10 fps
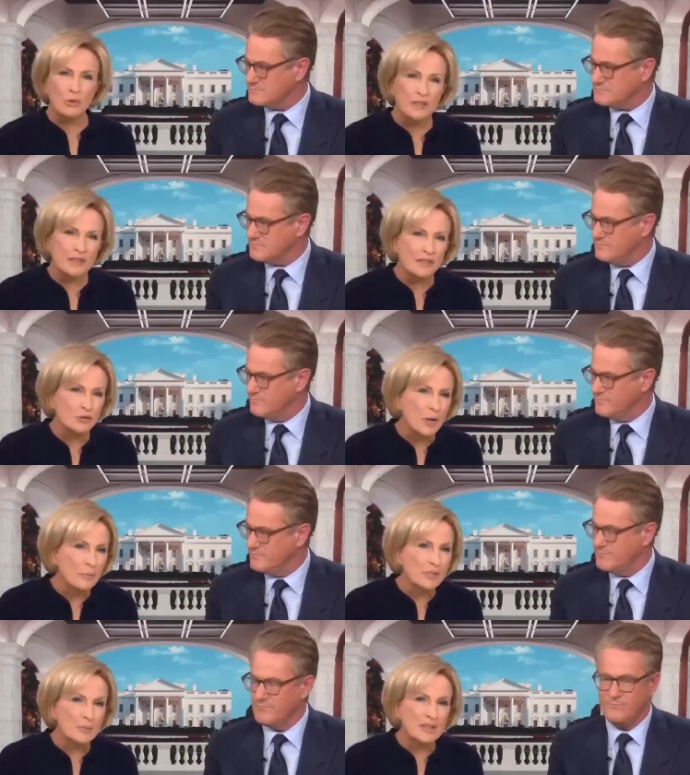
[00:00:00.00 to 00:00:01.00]
Speaker 1: President
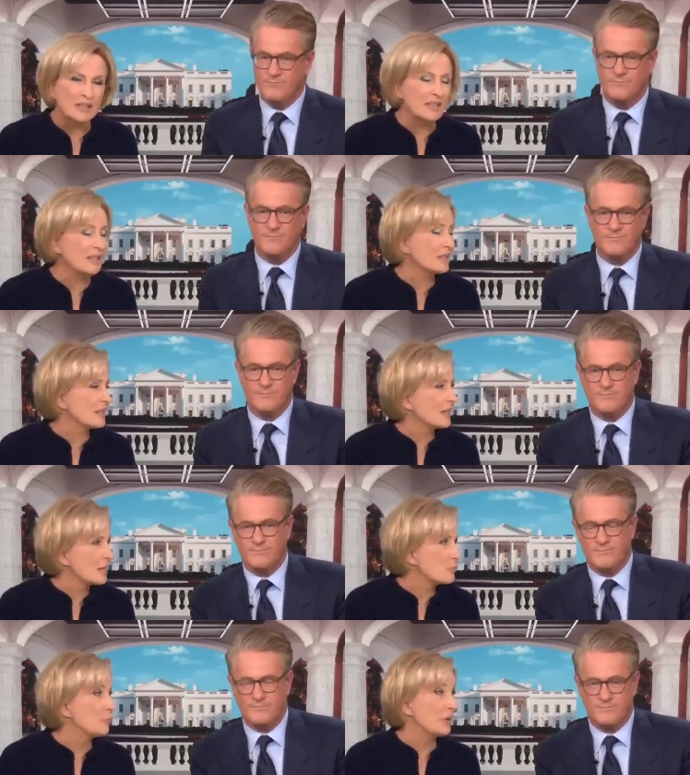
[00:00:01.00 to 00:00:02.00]
Trump has been teasing
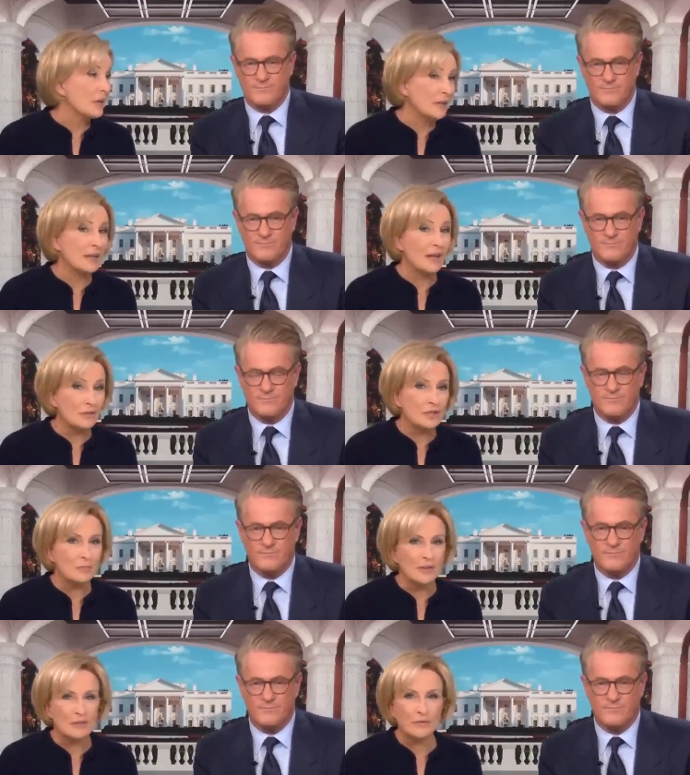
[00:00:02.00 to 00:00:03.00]
a big
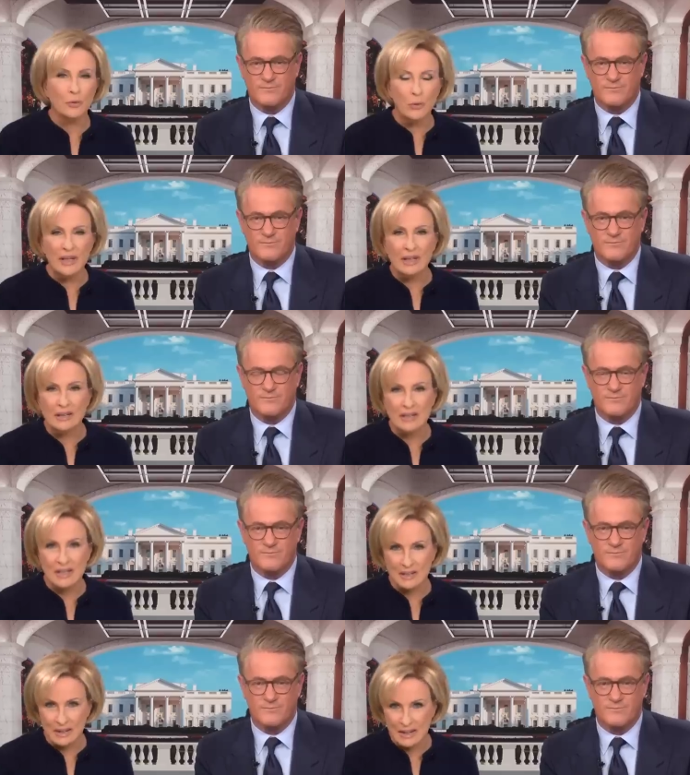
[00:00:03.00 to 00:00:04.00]
announcement for weeks,
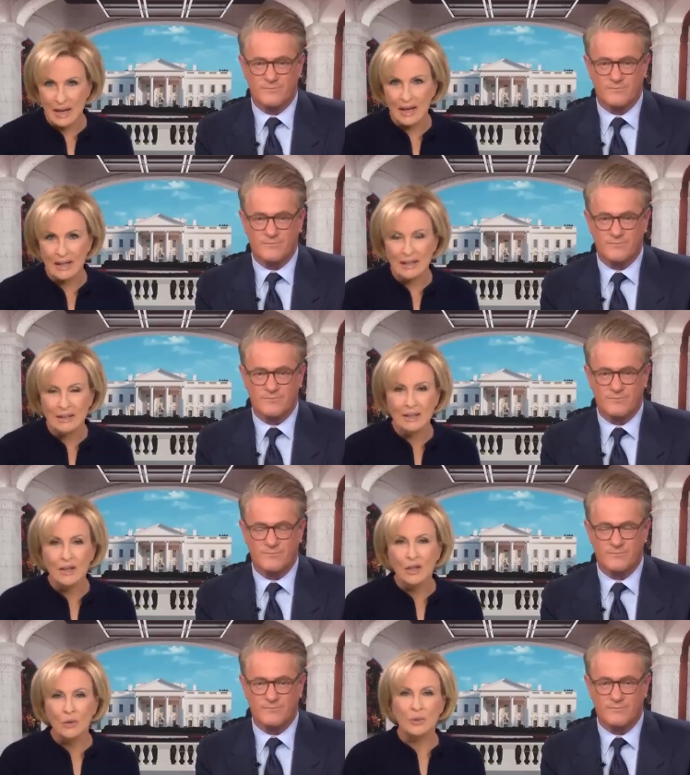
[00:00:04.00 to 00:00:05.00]
and today
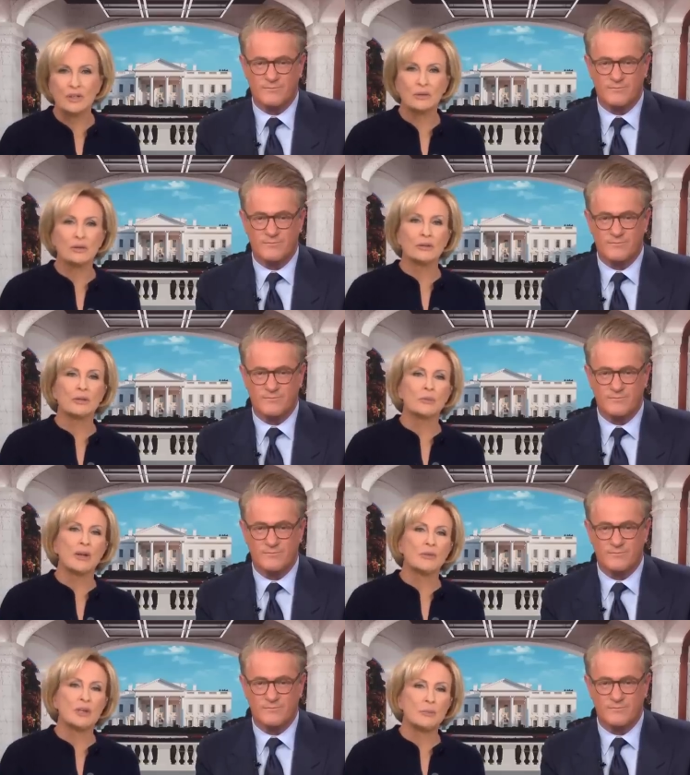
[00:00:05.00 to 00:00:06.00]
we could learn
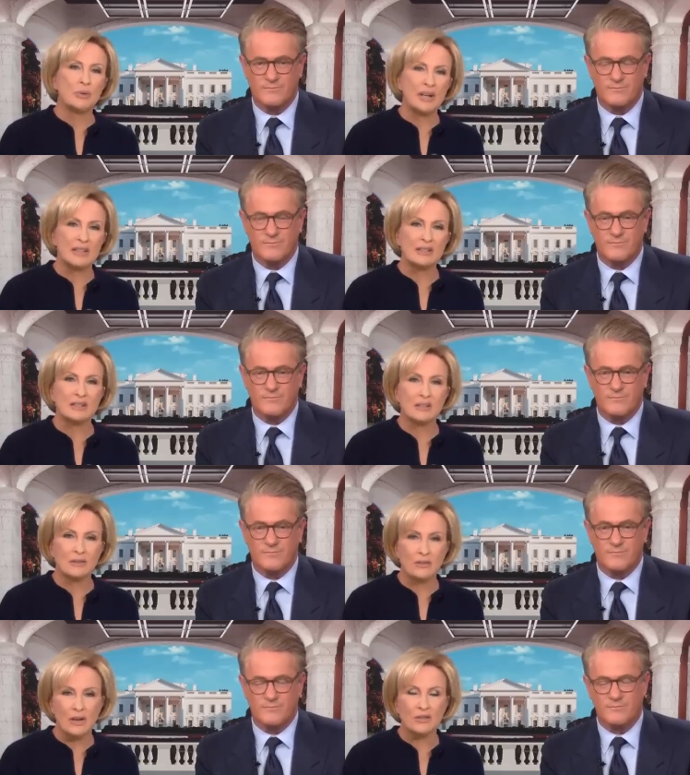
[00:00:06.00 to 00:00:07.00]
whether he plans
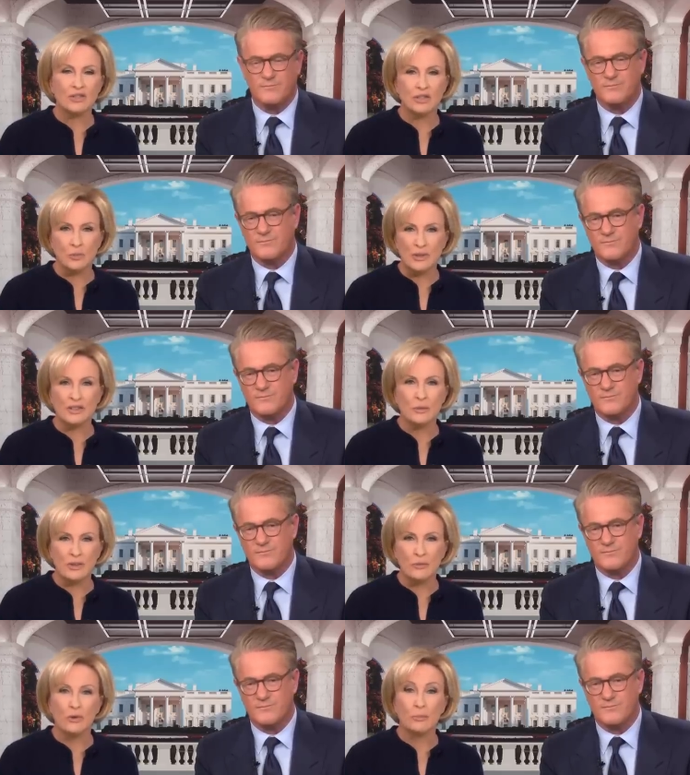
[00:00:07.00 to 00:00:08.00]
to launch a
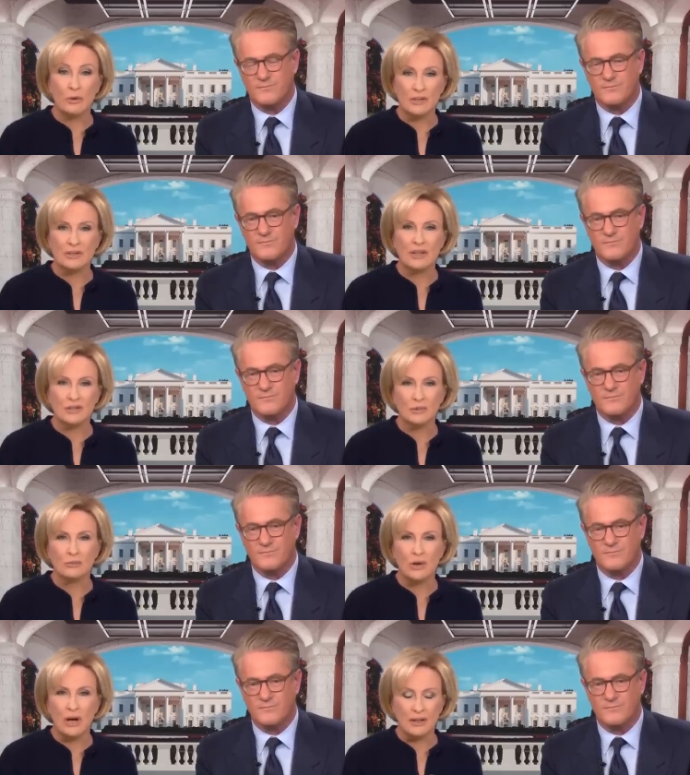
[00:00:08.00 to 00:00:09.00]
2024
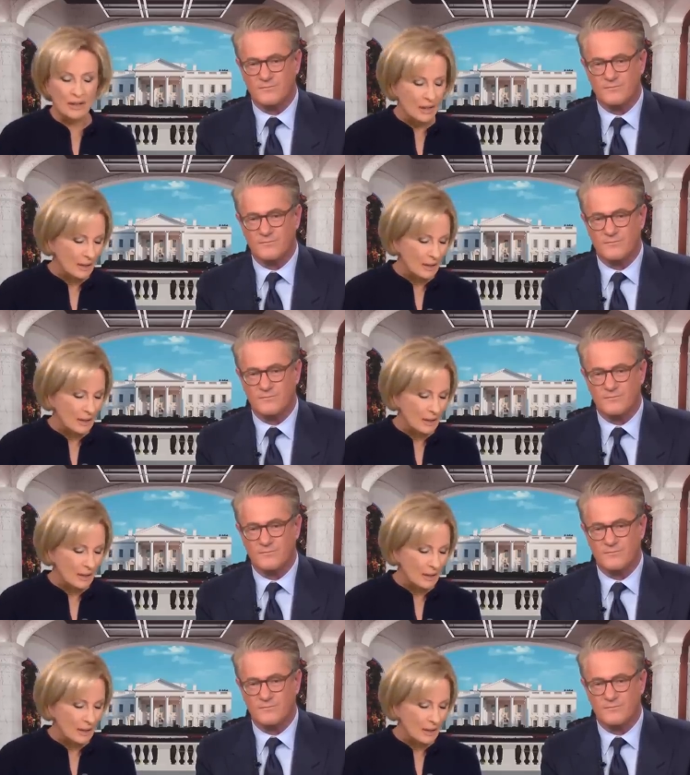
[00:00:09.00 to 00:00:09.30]
presidential run.